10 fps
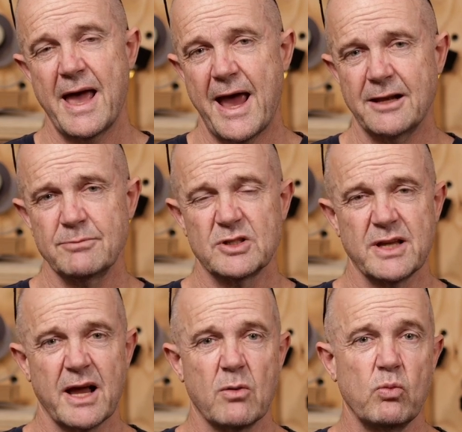
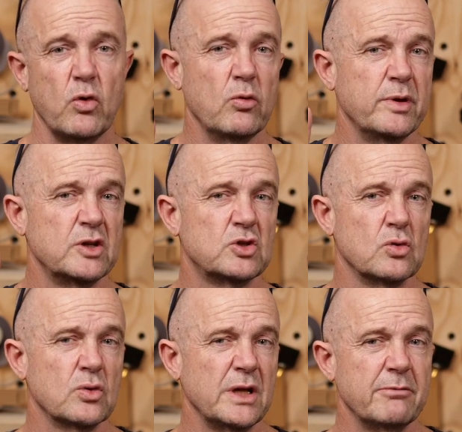AtomStack will be
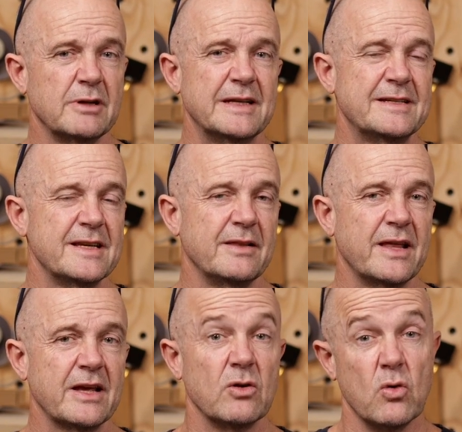shortly releasing
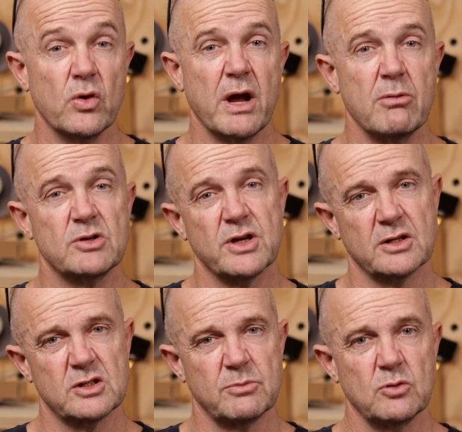their
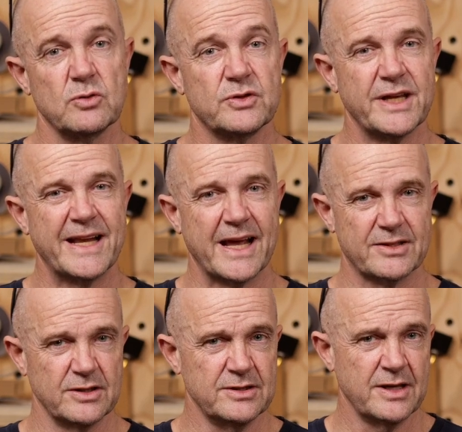auto-adjustable
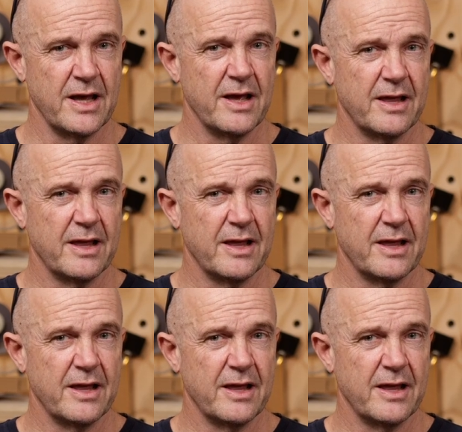Z-axis,